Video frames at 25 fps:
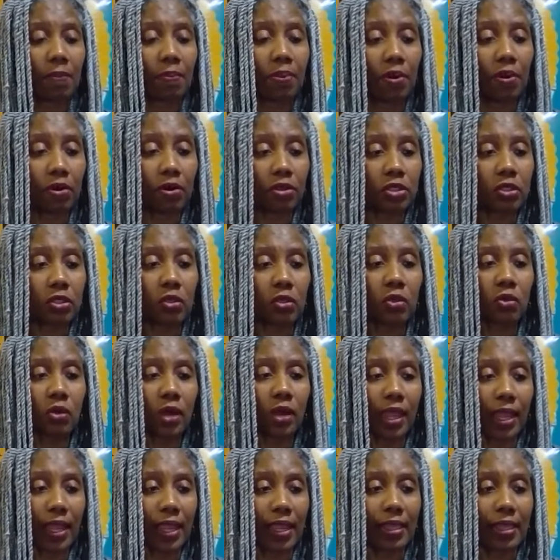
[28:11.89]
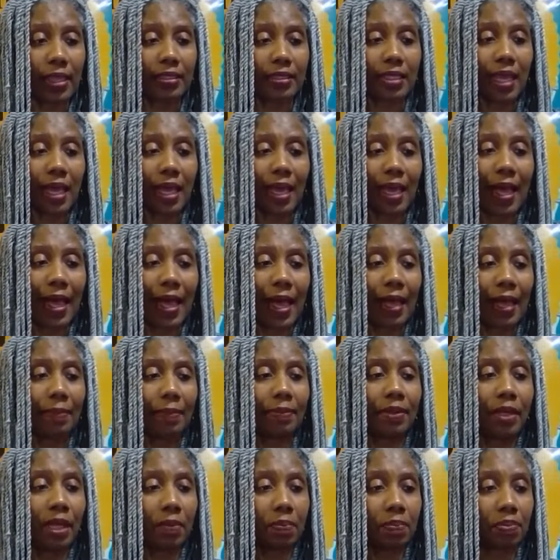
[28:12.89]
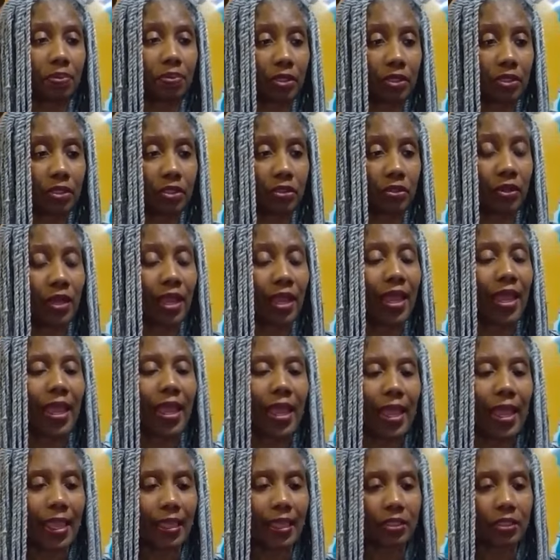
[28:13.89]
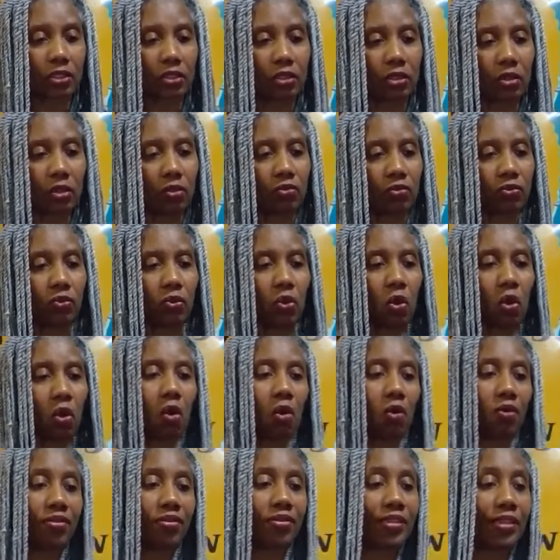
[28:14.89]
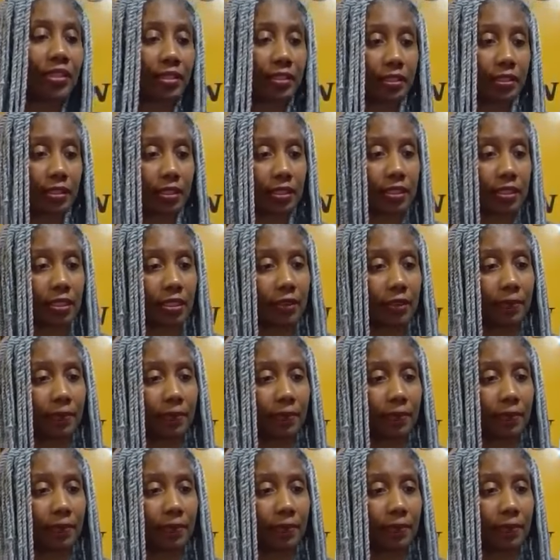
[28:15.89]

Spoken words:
Person who has high blood pressure has to go through all this.